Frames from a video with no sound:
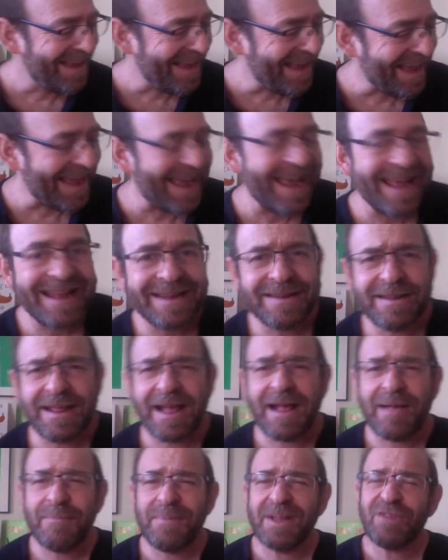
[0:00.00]
And
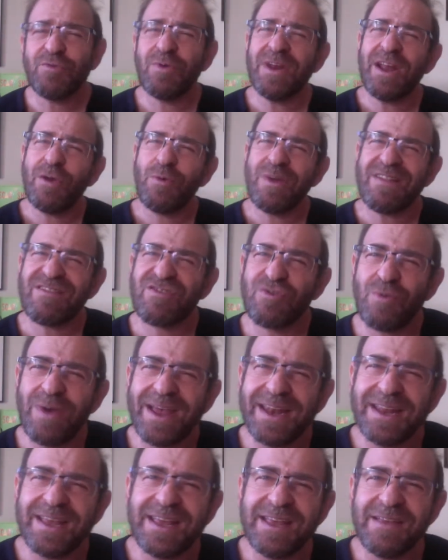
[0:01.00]
but when I was
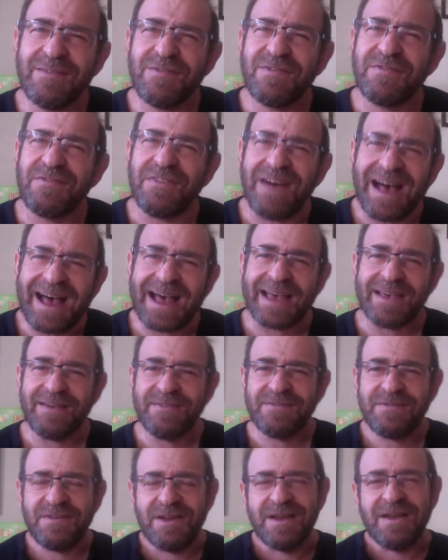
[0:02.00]

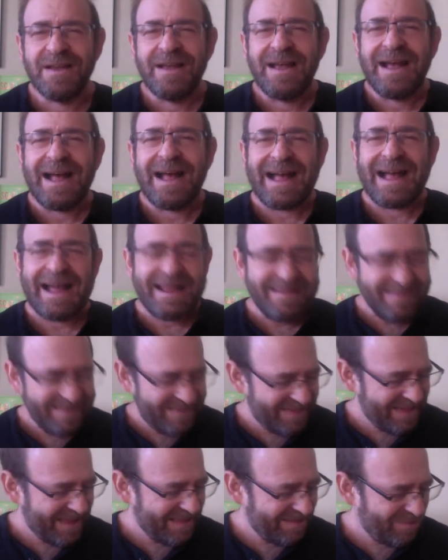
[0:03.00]
25, I
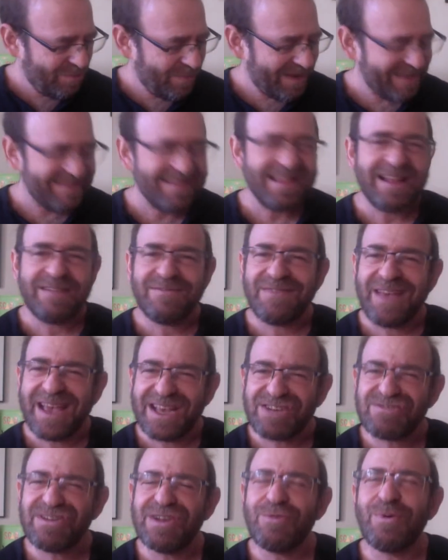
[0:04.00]
said to myself,
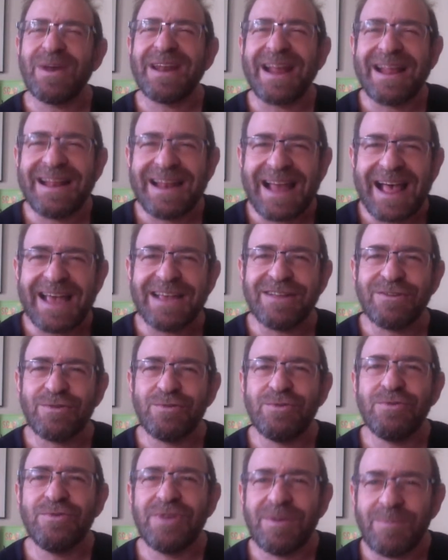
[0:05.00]
actually, what I like to
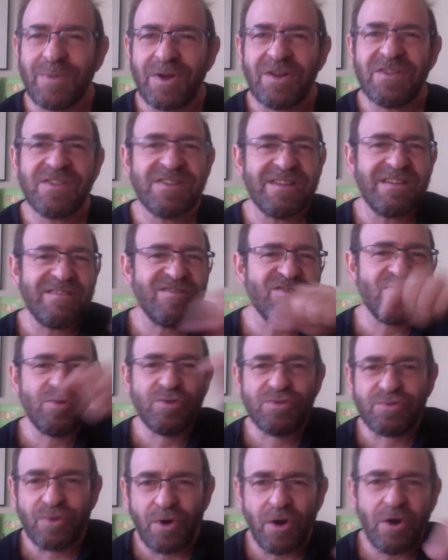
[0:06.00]
do the most is to
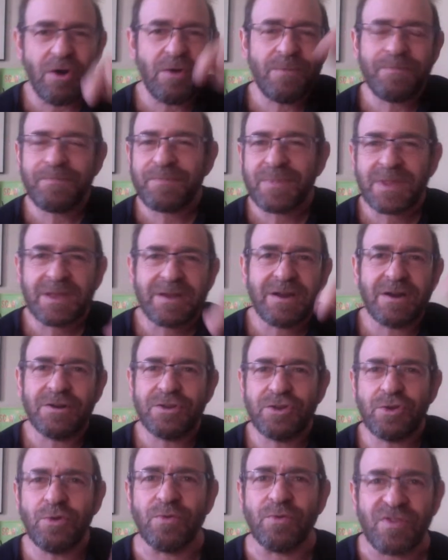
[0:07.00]
draw
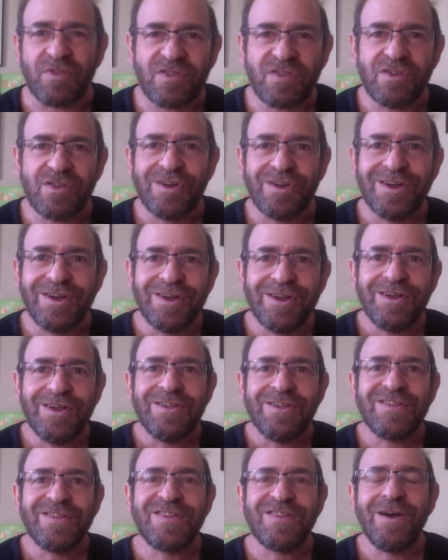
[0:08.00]
cartoons.
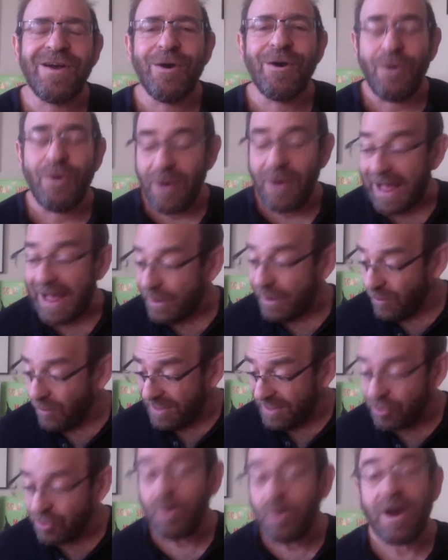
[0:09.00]
So I
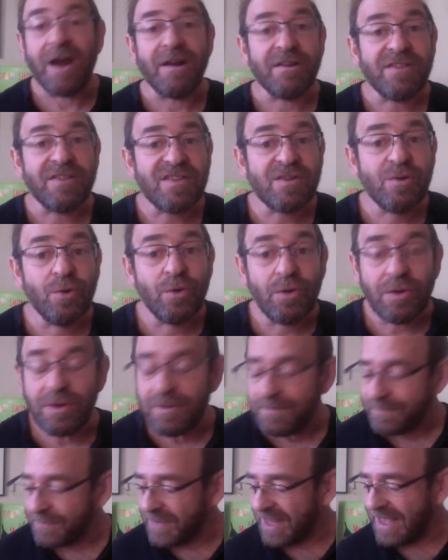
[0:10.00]
went to art
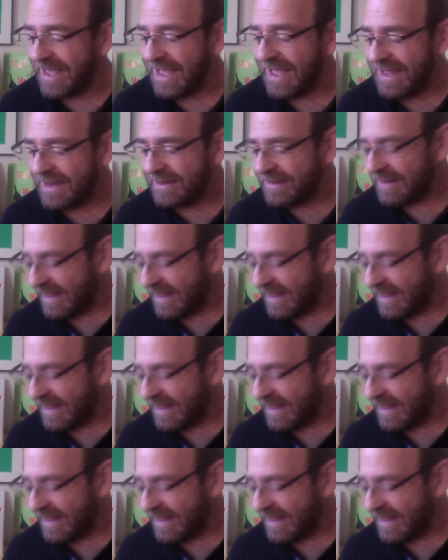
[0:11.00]
school, and